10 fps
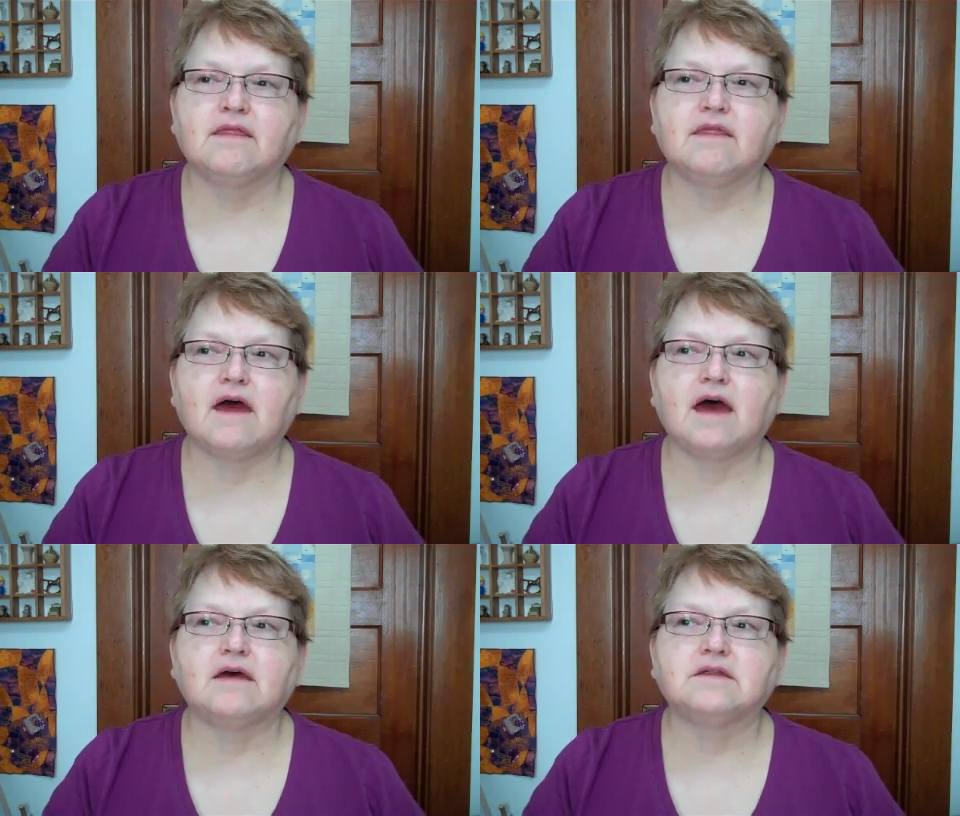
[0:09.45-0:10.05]

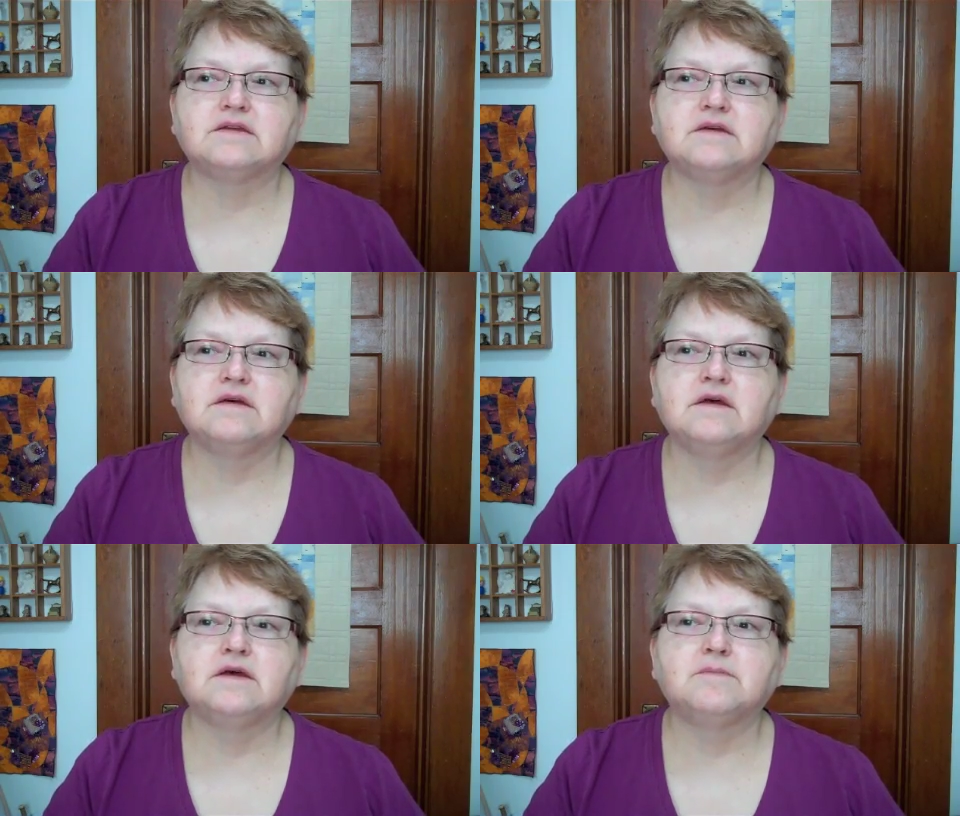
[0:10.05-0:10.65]
that
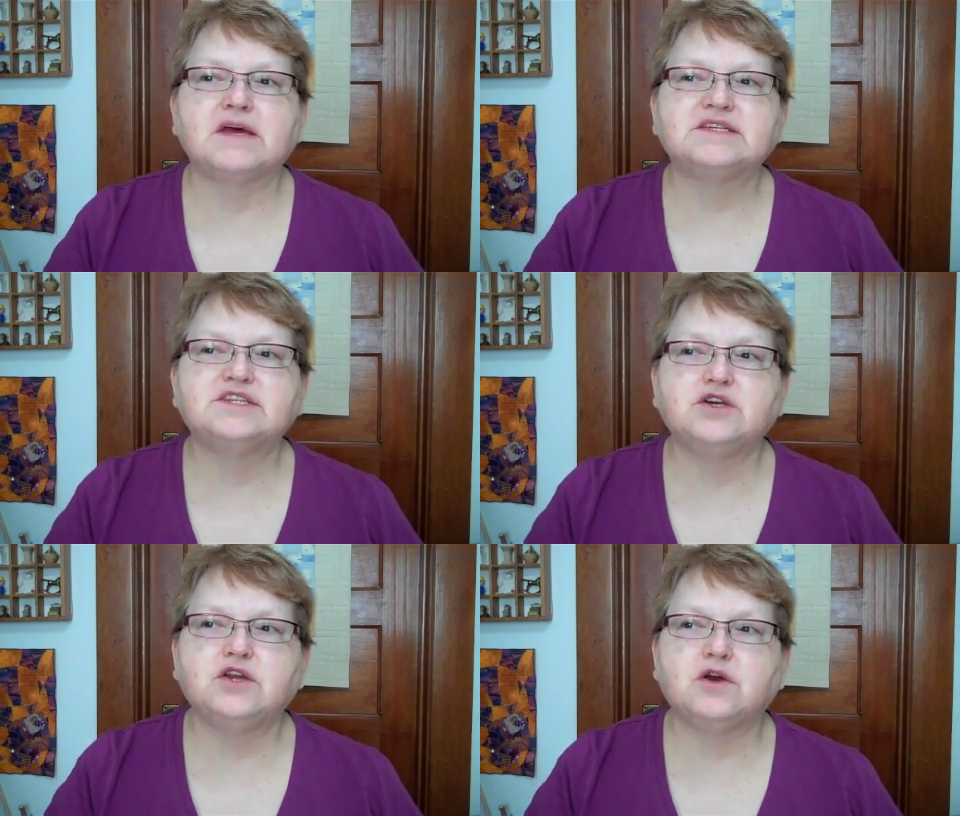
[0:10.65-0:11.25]
my
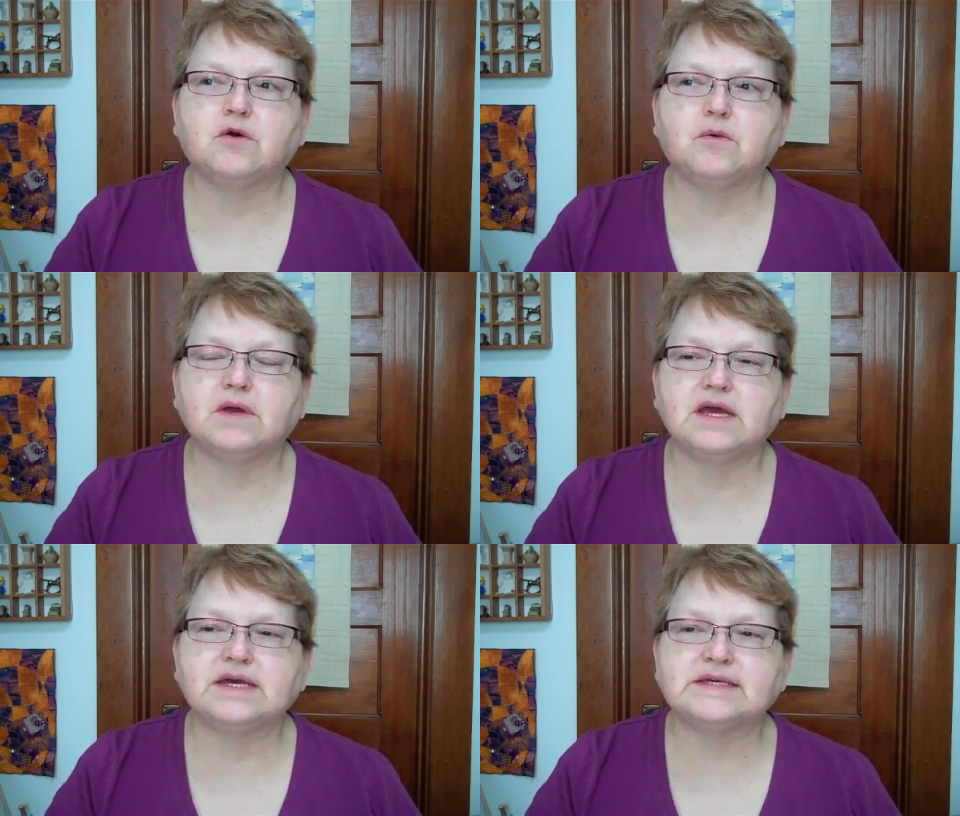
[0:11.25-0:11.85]
studio
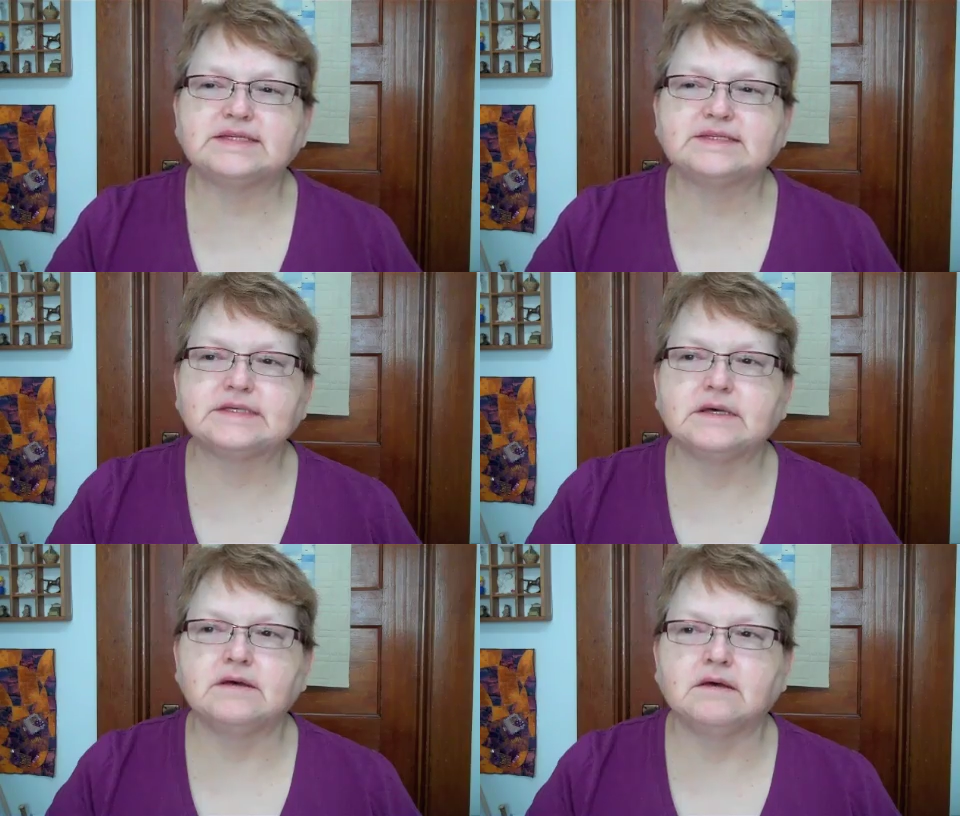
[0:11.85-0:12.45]

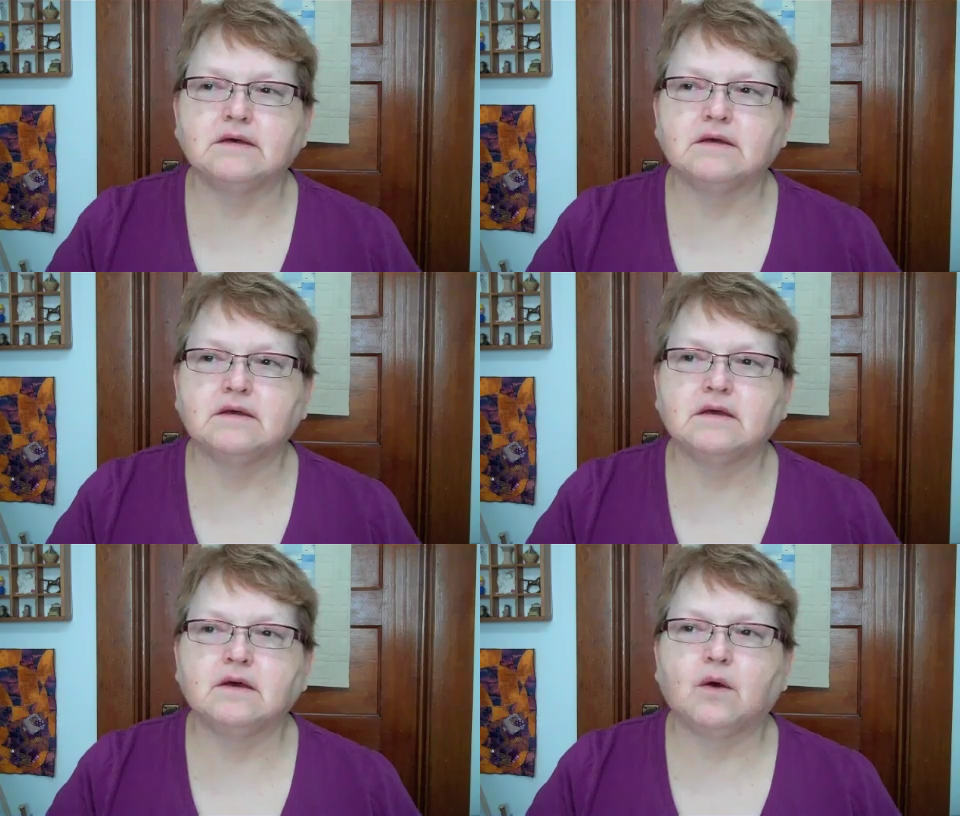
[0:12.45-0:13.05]
is
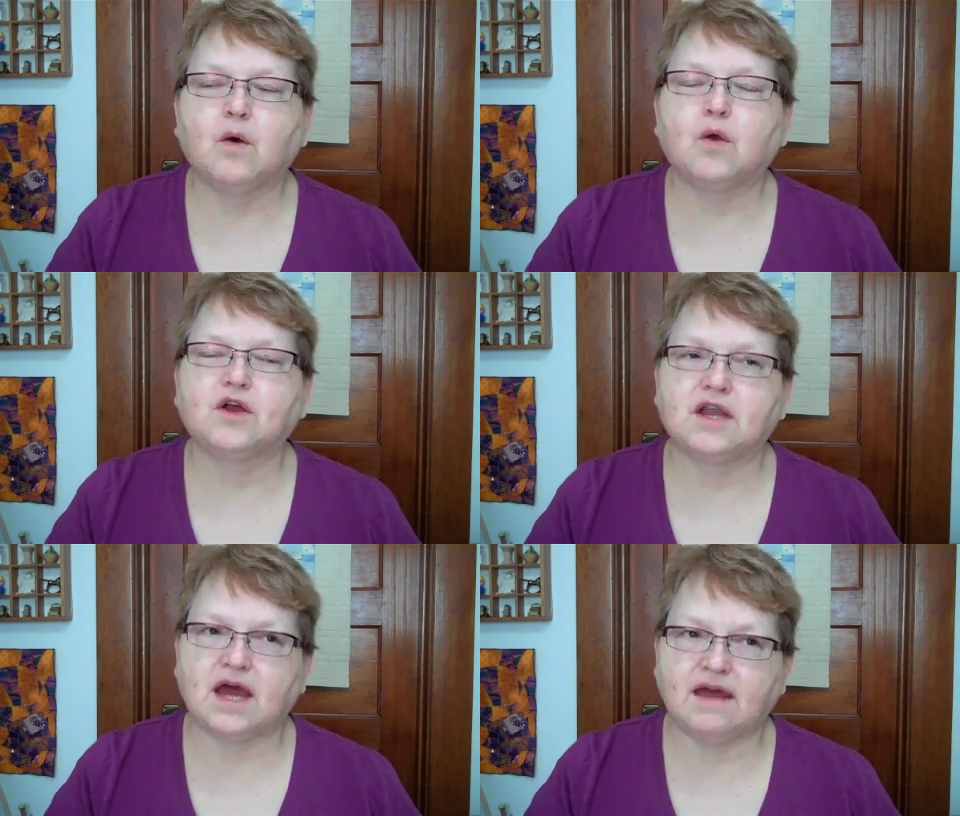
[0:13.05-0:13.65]

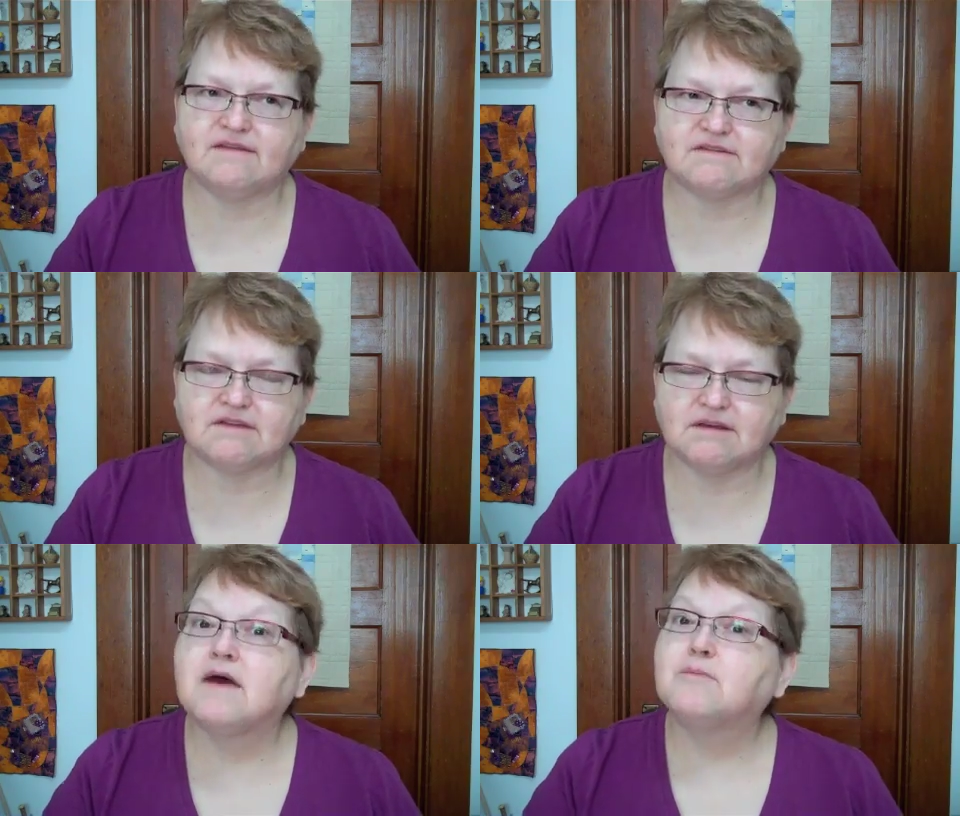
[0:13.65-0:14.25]

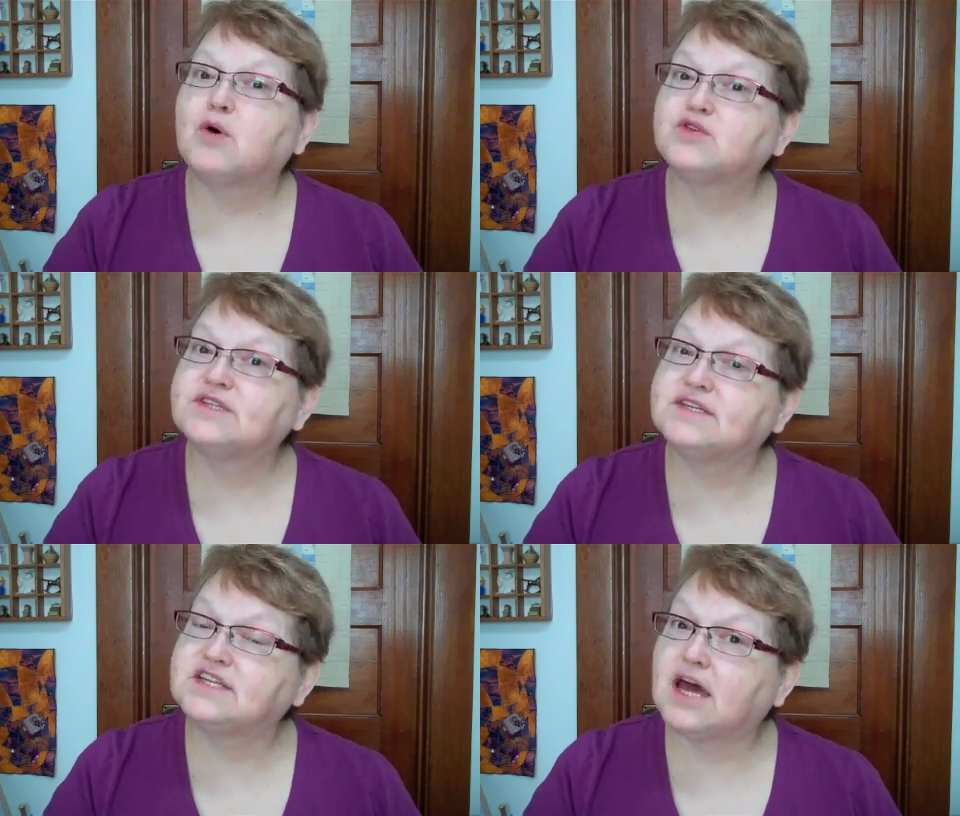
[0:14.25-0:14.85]
organized. Most
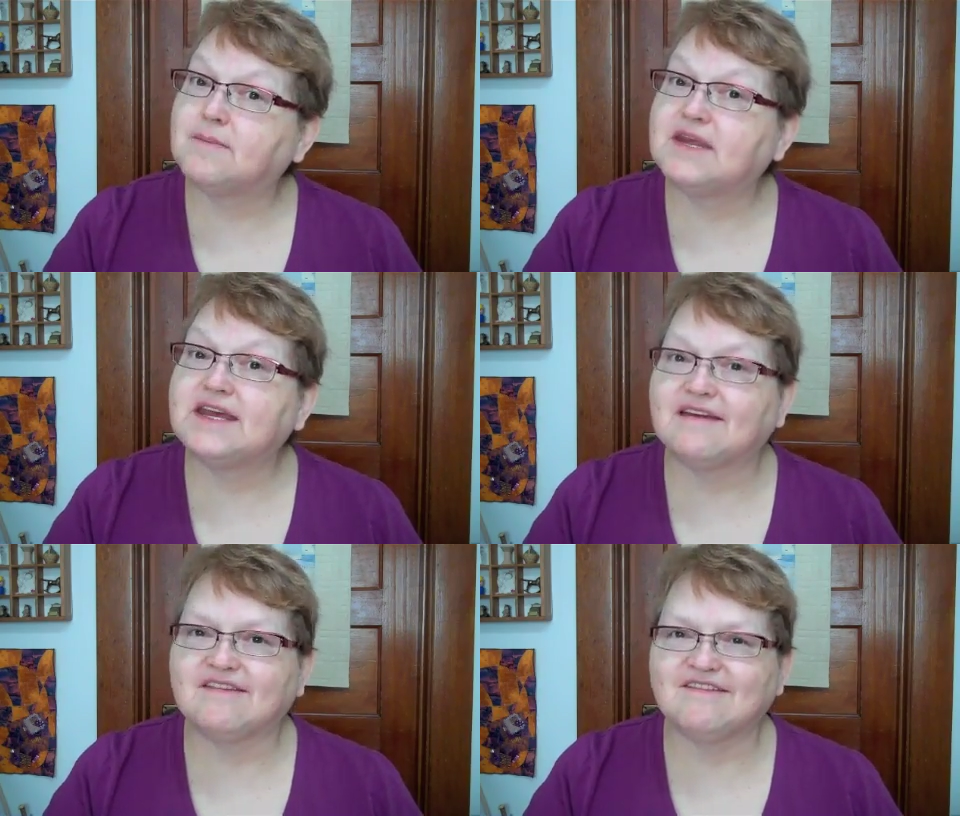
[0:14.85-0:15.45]
of the time it
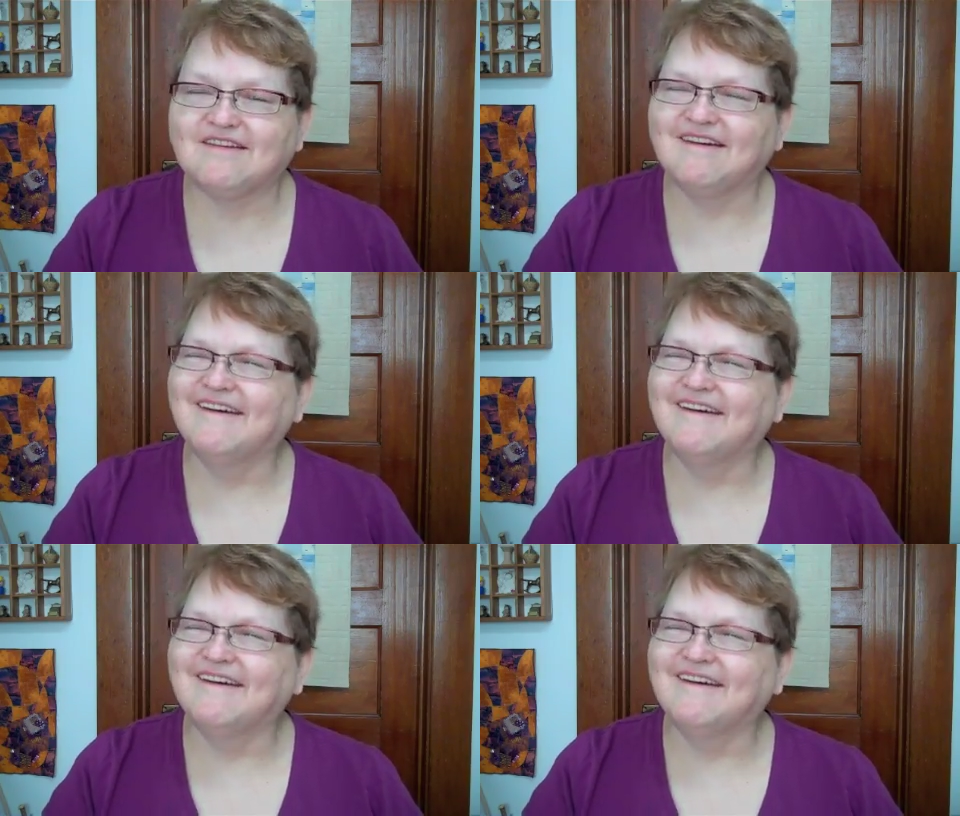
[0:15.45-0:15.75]
is.